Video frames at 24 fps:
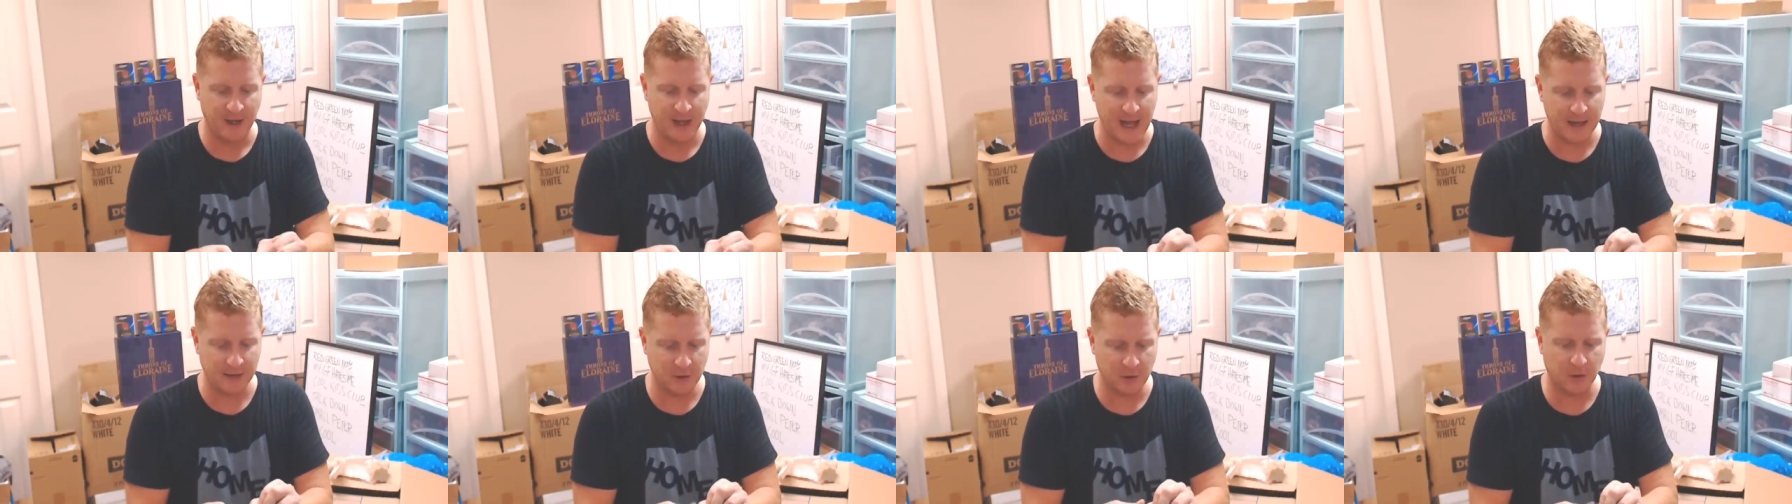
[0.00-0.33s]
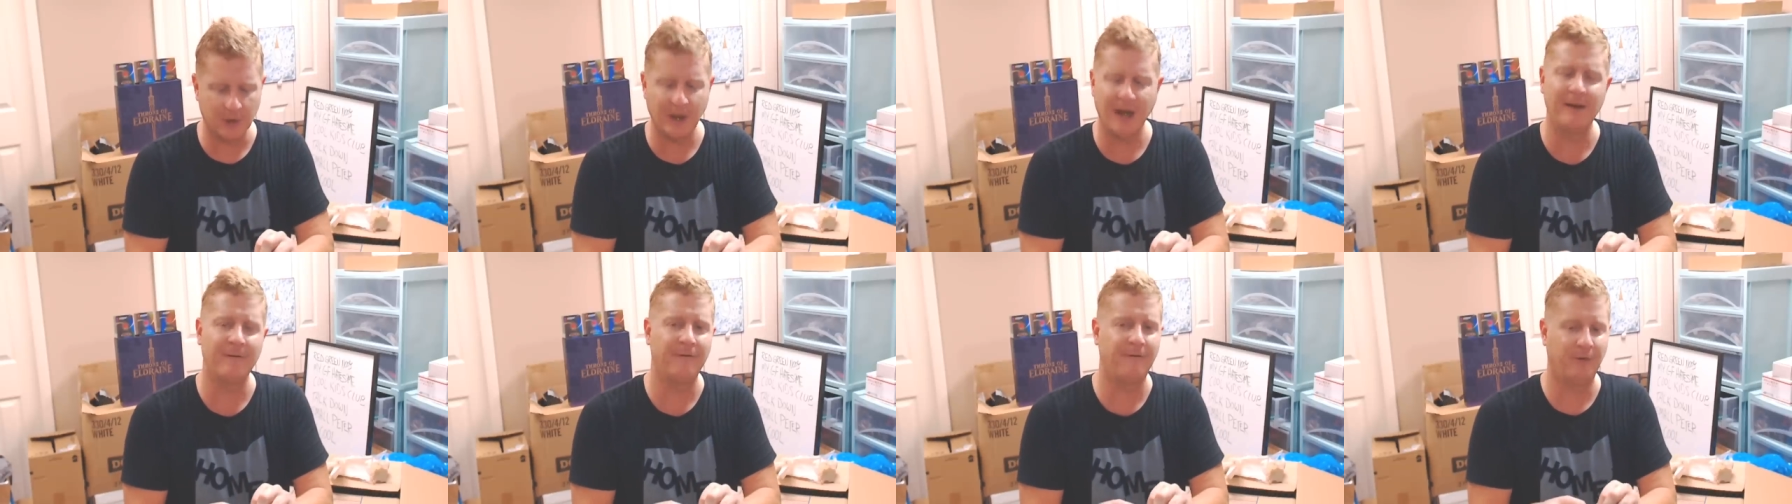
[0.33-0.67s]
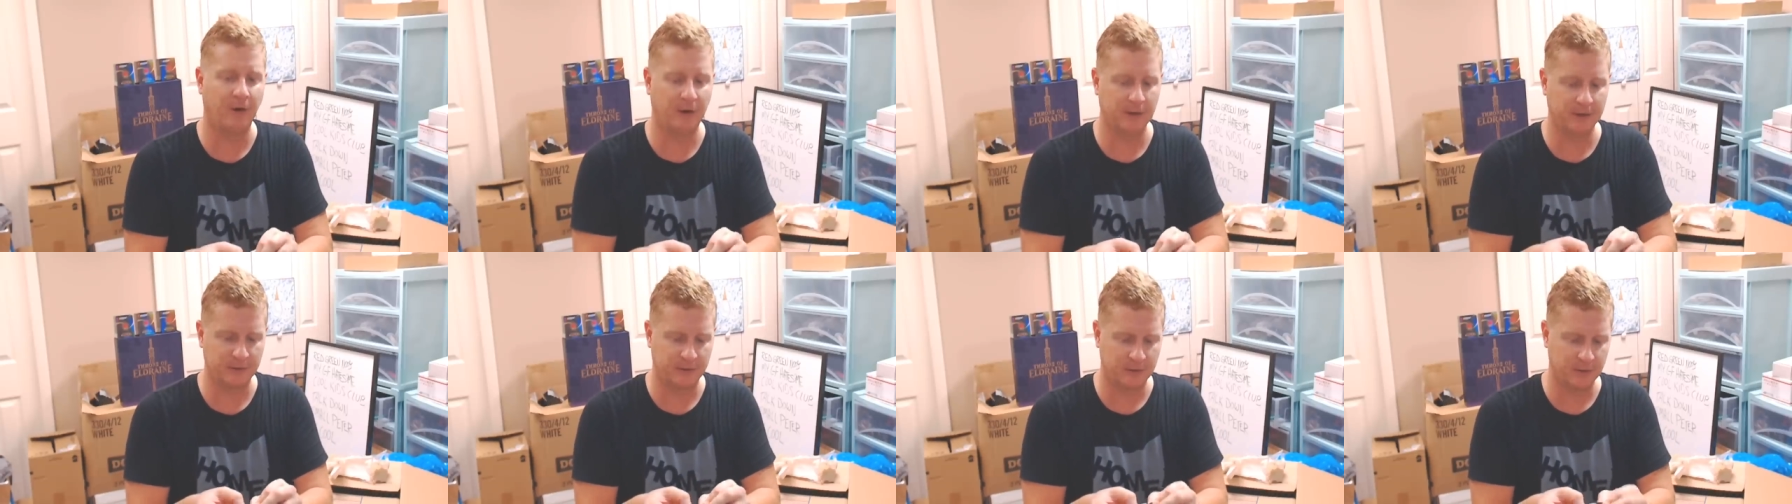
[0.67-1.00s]
and you'll have
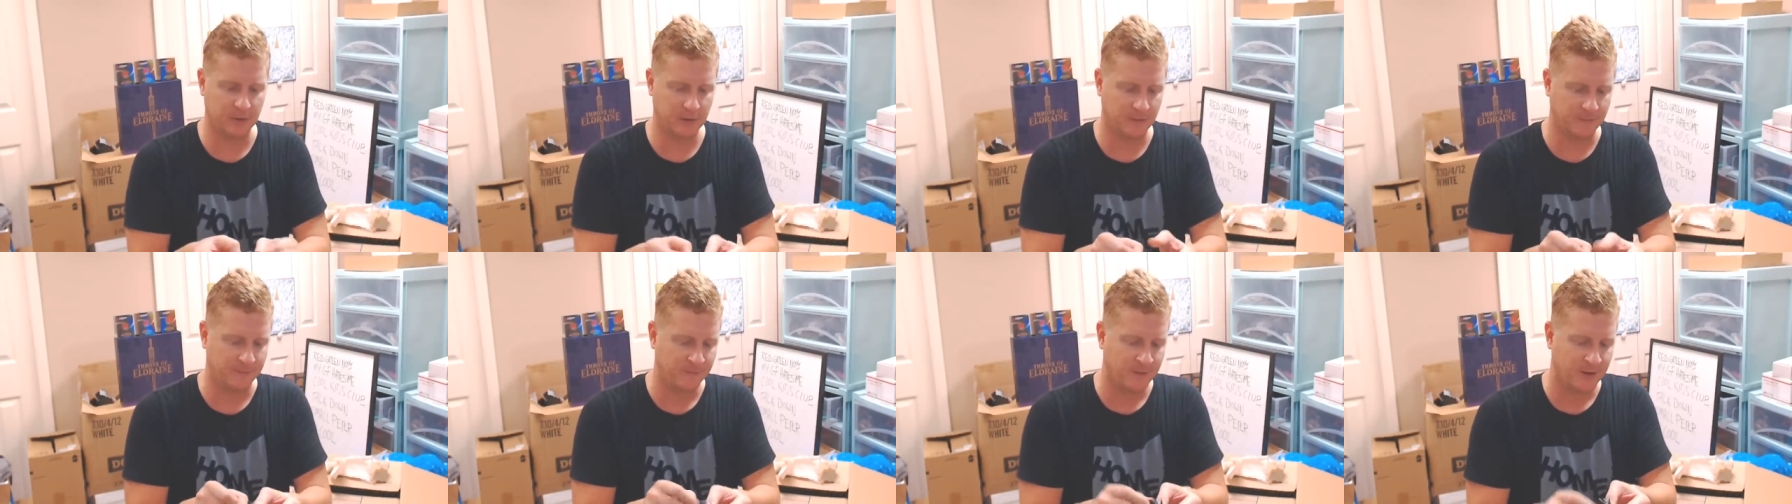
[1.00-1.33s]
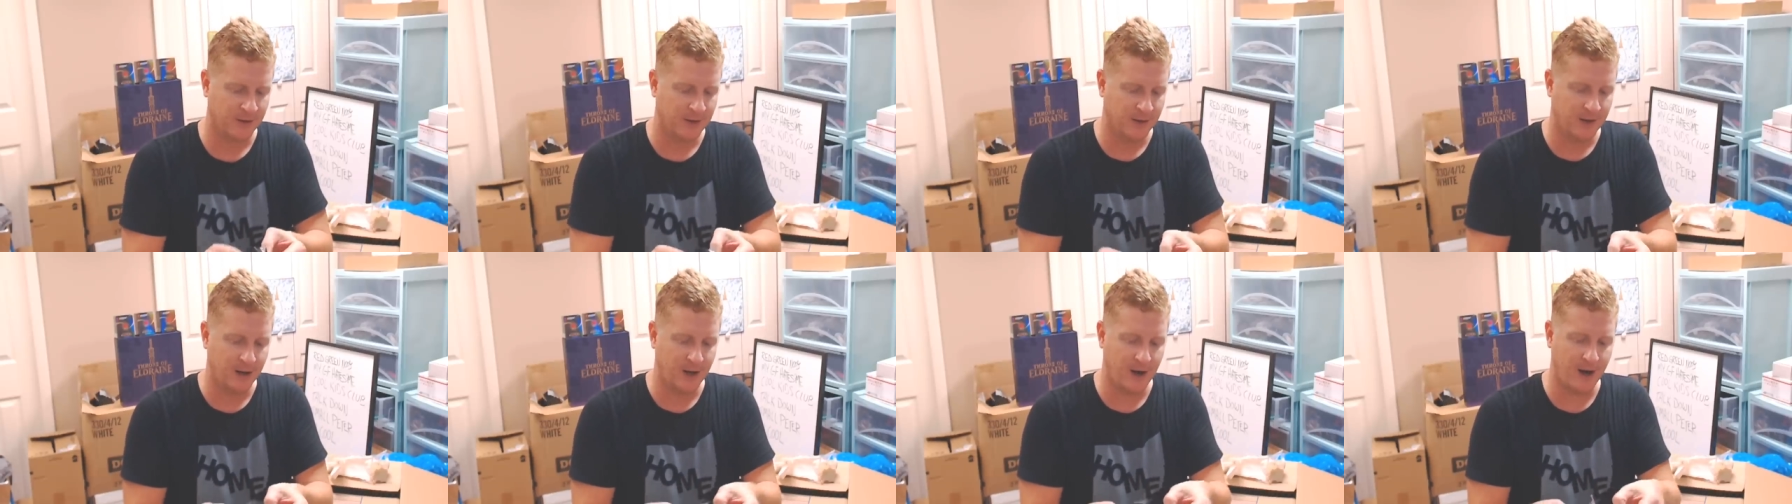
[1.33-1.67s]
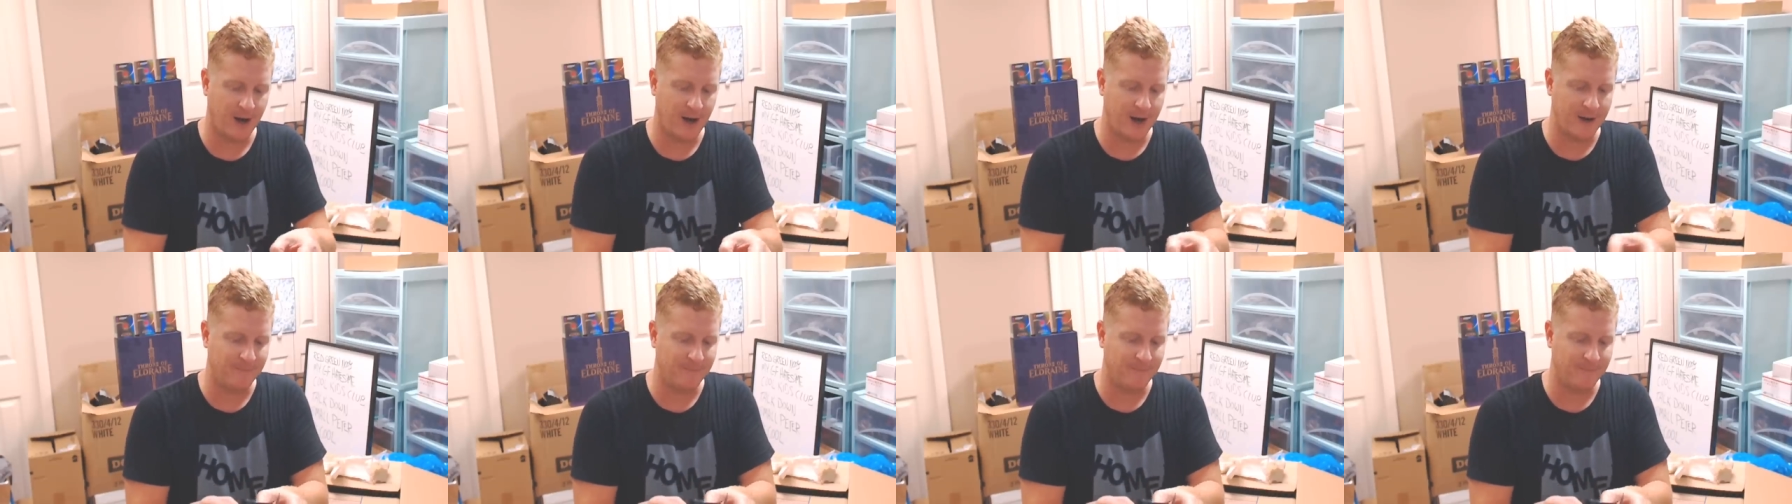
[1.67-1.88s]
fun too. All right,